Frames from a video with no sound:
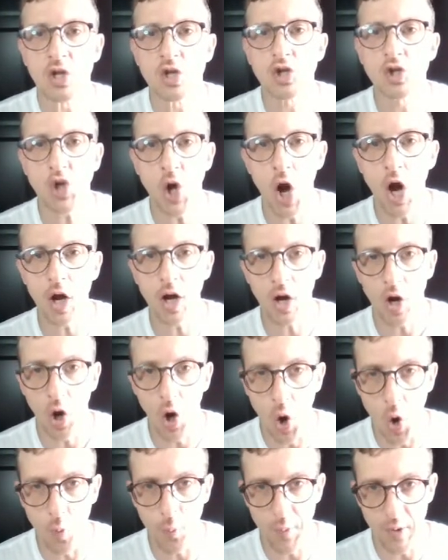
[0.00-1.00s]
Strong
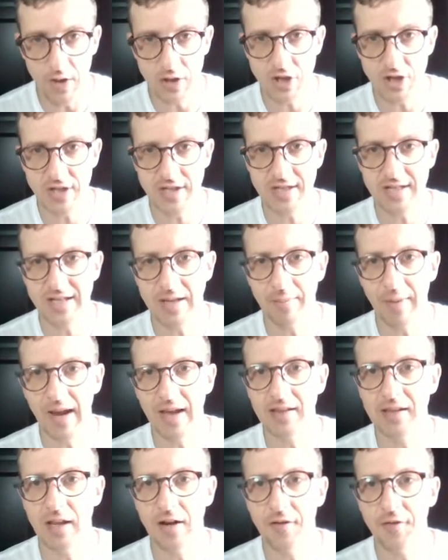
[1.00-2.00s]
home purchases
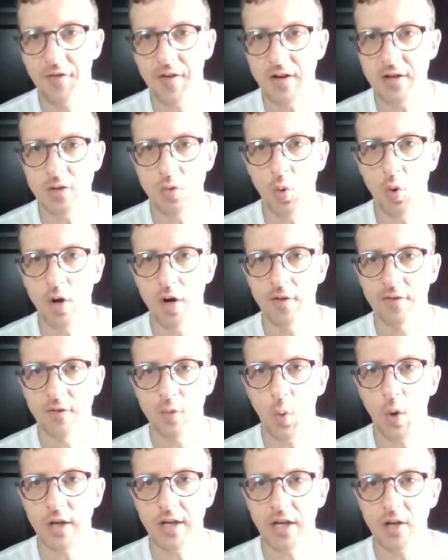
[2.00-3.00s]
demand in the first quarter of
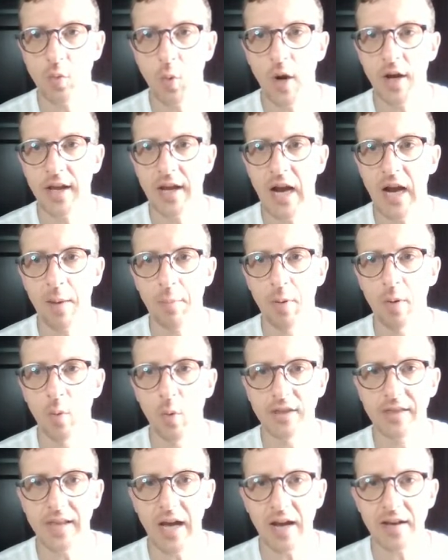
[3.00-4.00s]
2020, coupled
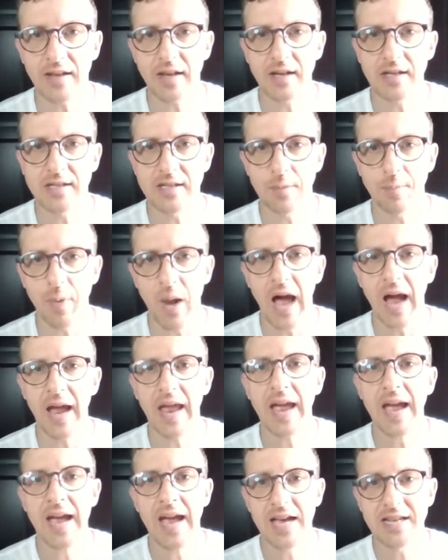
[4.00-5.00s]
with tightening supply,
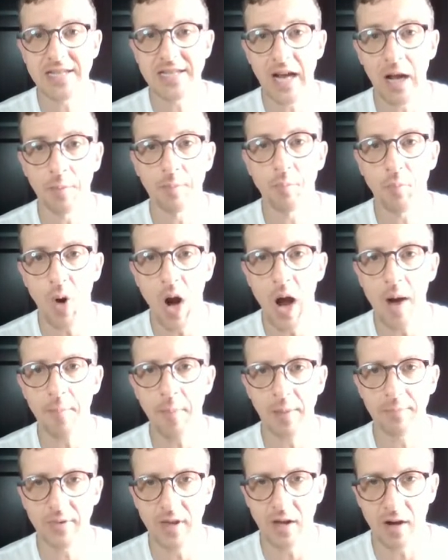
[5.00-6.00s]
has helped prop
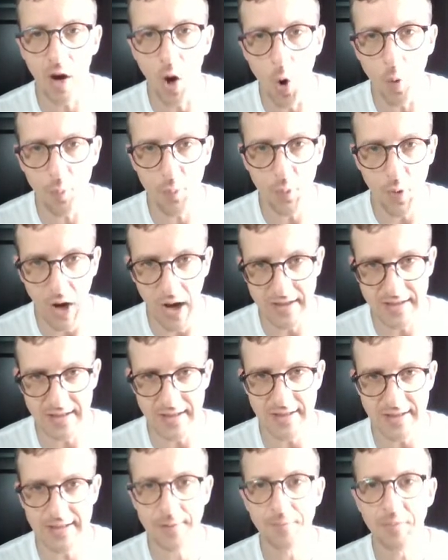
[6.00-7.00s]
up the home
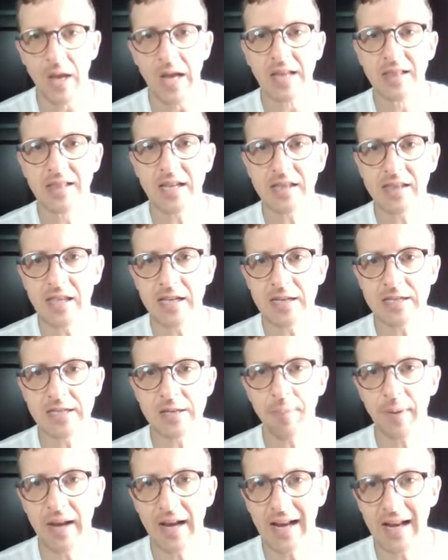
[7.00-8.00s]
prices. The
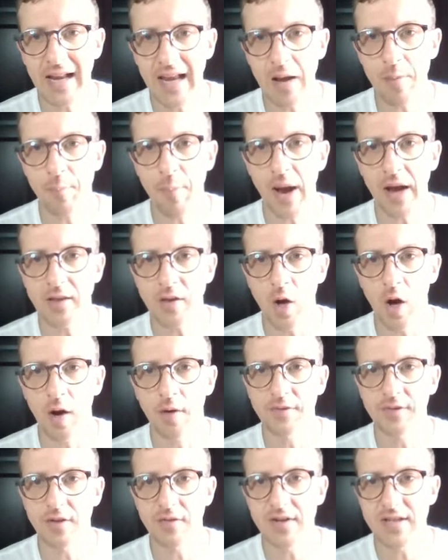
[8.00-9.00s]
anticipated impact
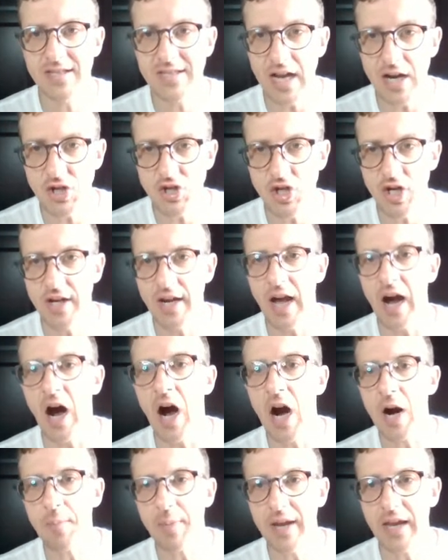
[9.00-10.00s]
of the recession
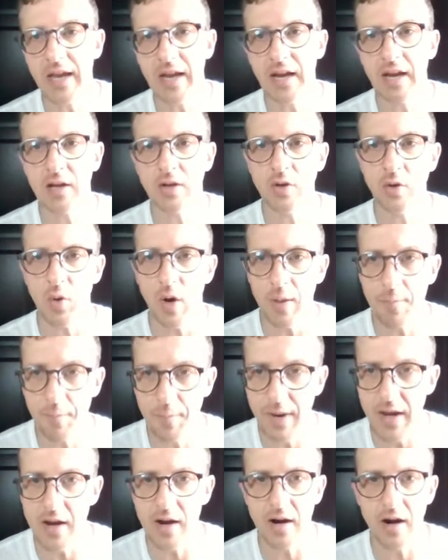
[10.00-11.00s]
are beginning to
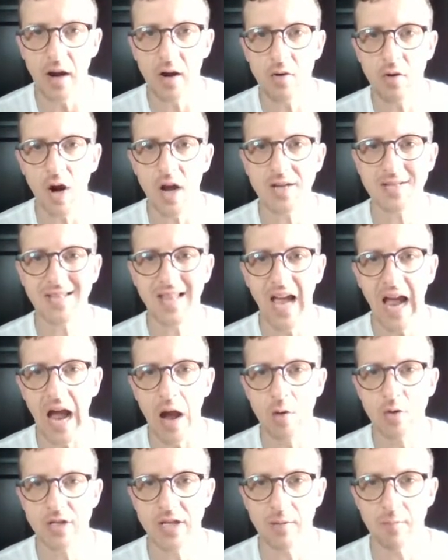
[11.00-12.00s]
appear across the
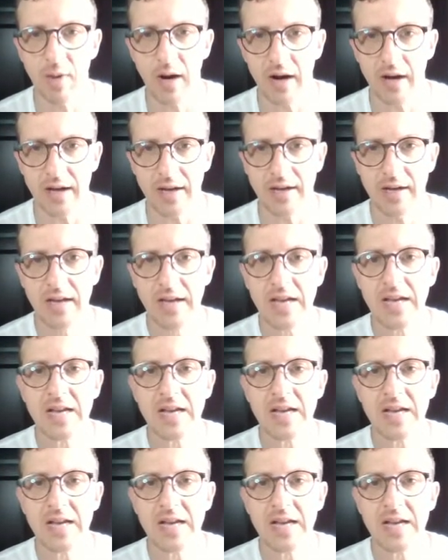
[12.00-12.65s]
housing market.